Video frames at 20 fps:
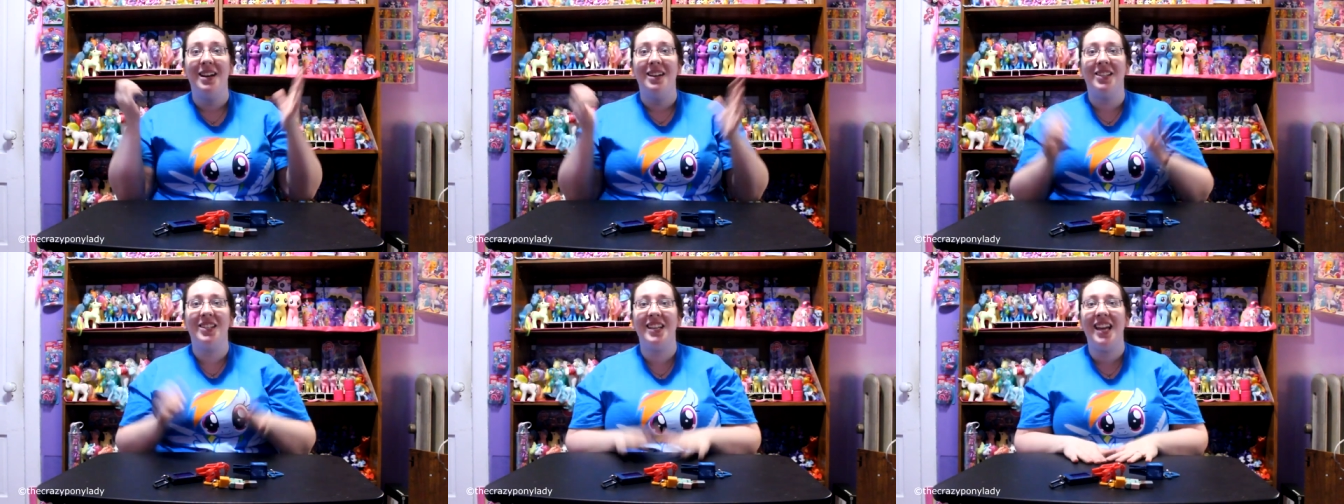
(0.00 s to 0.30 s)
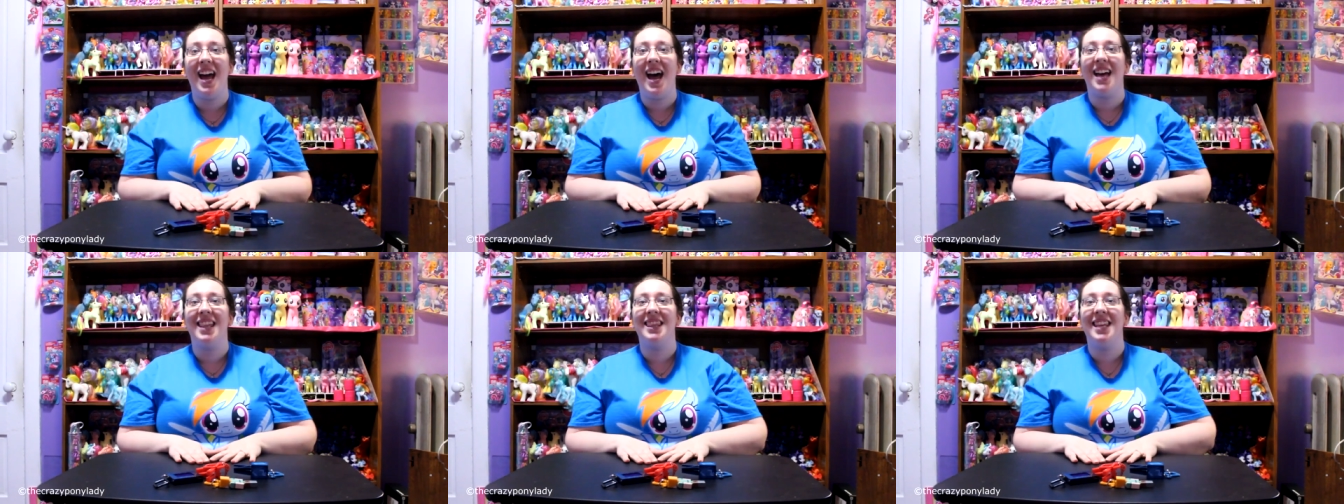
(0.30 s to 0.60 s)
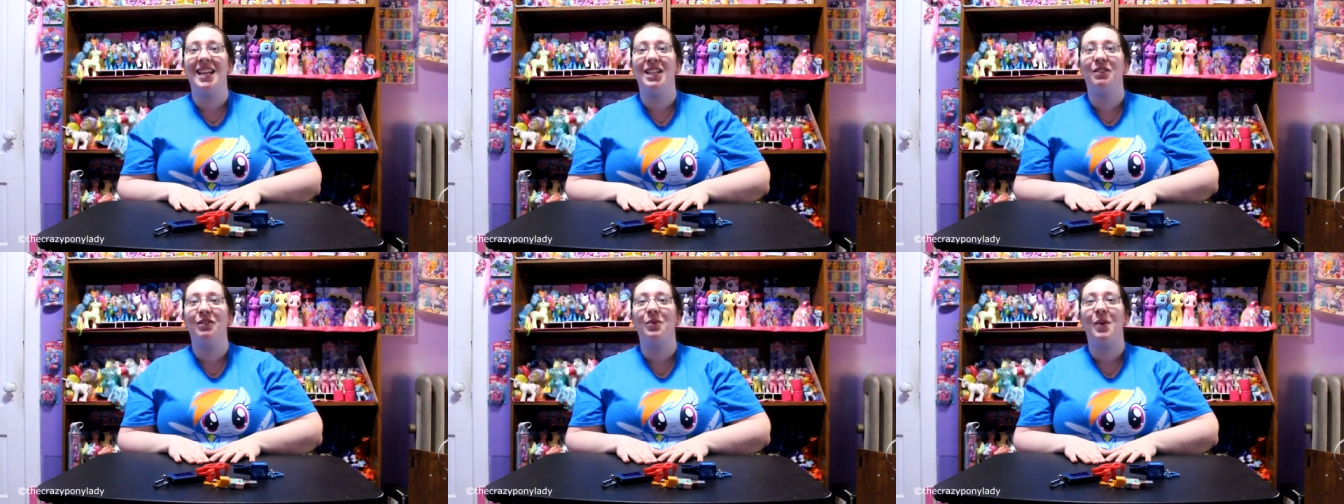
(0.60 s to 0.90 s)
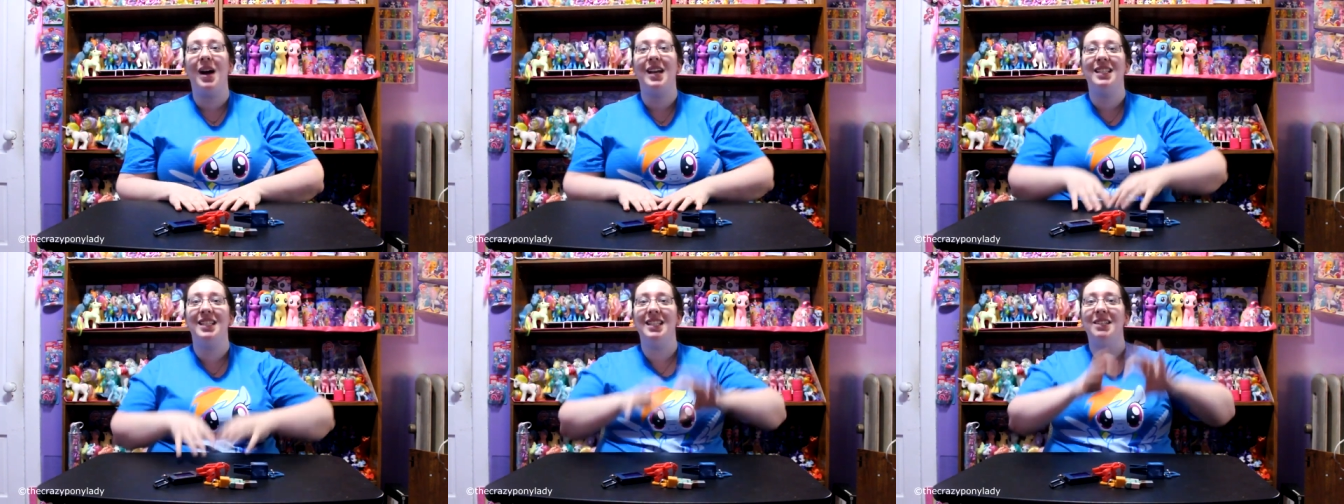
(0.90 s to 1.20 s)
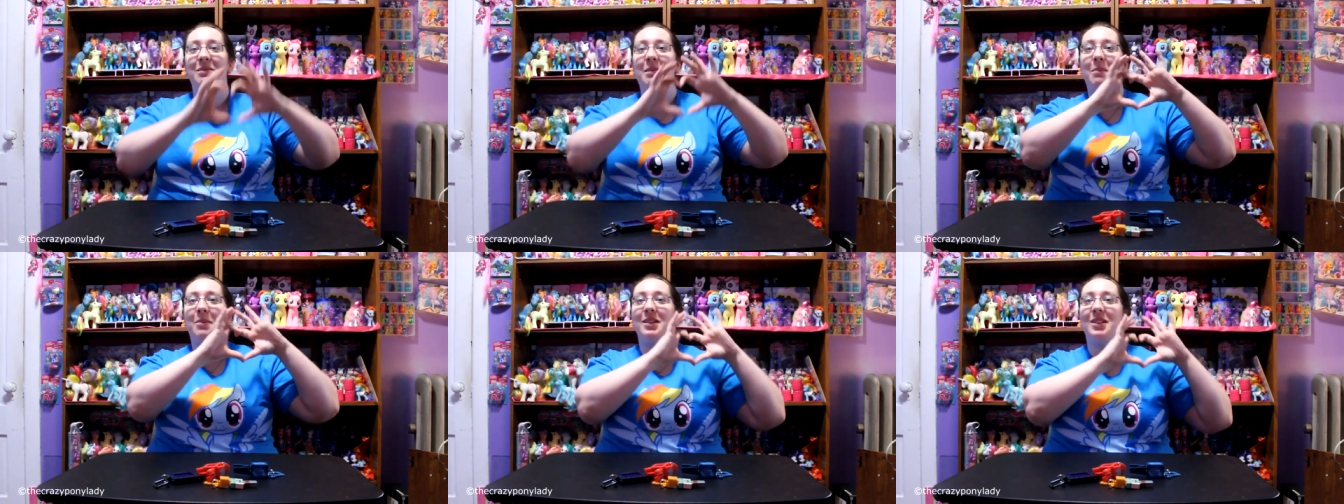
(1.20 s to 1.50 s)
So yeah, thanks for
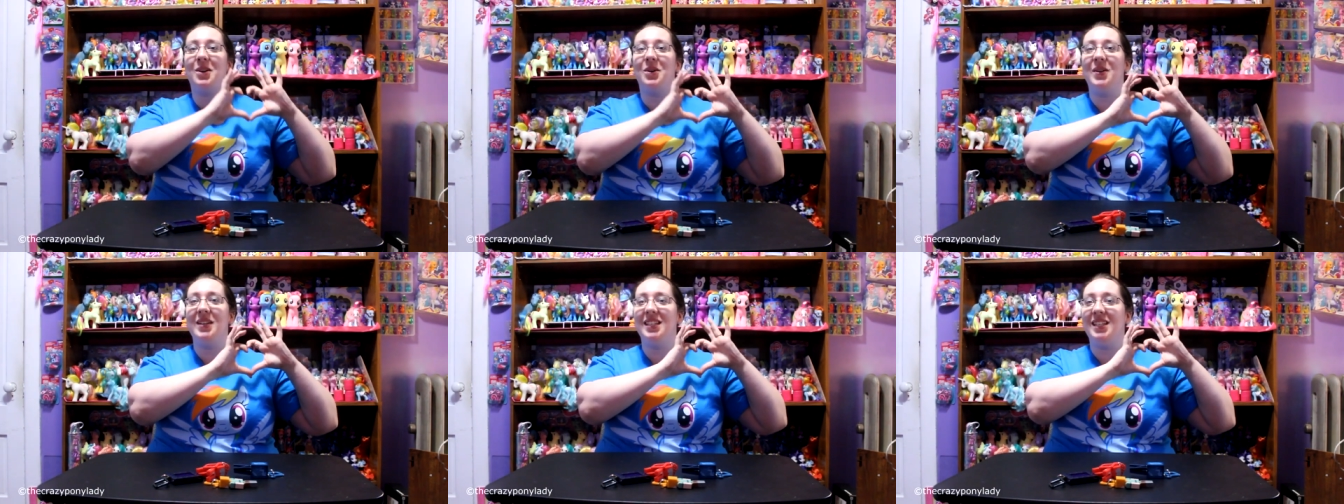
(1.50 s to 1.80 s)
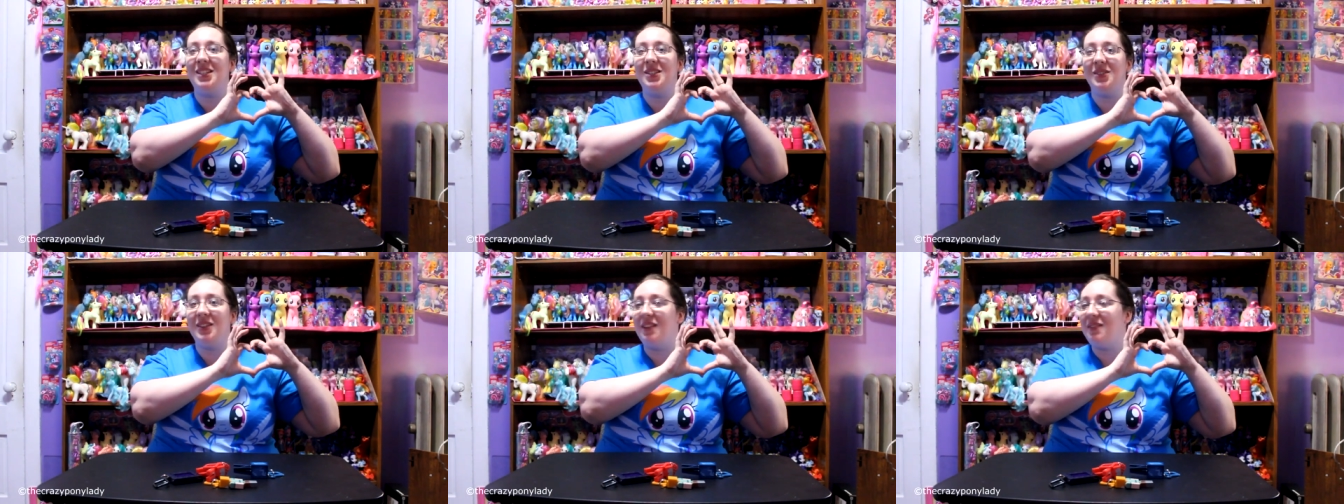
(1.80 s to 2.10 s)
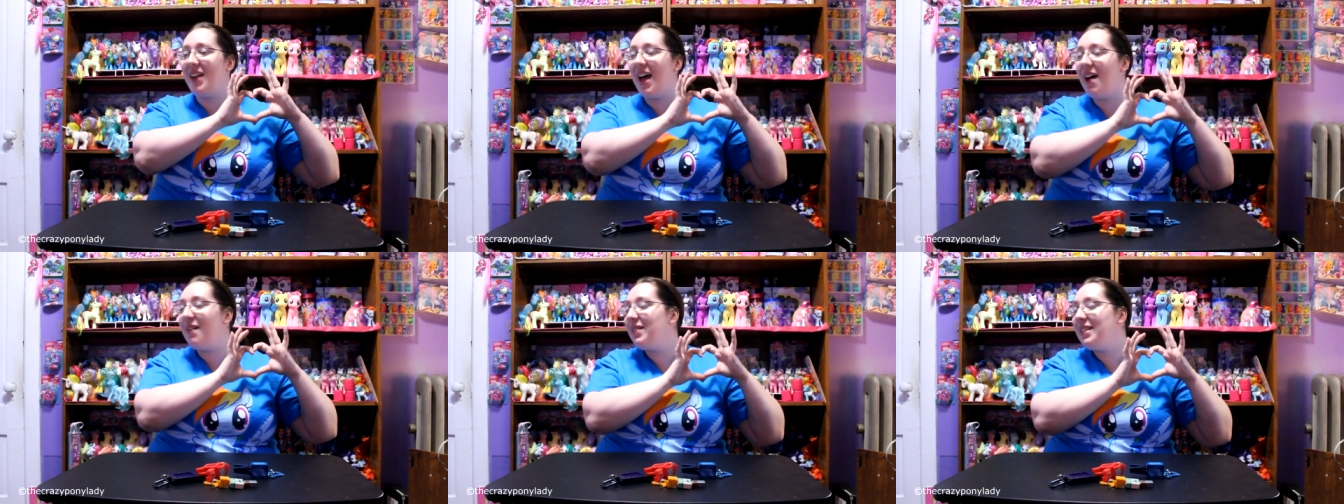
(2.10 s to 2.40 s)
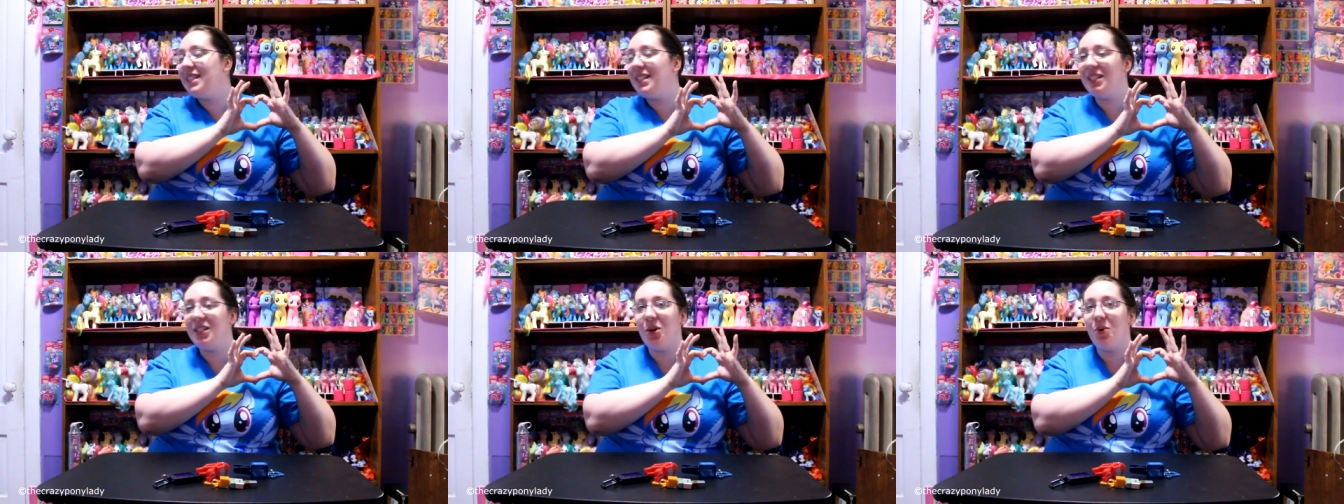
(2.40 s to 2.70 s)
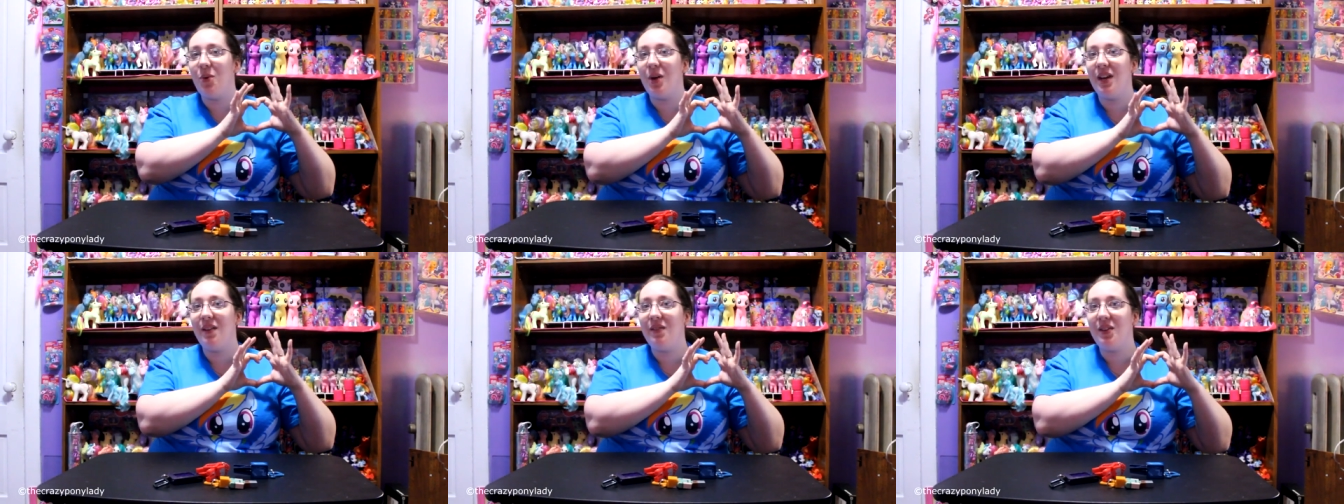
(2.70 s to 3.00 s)
watching. Remember as always, I do love every
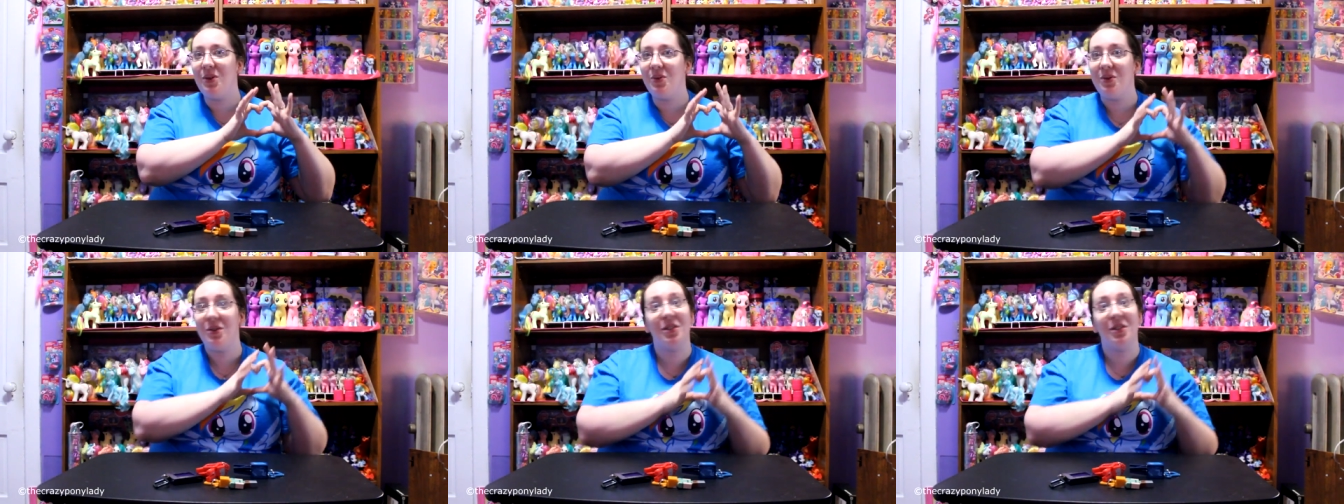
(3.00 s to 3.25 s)
single one of you.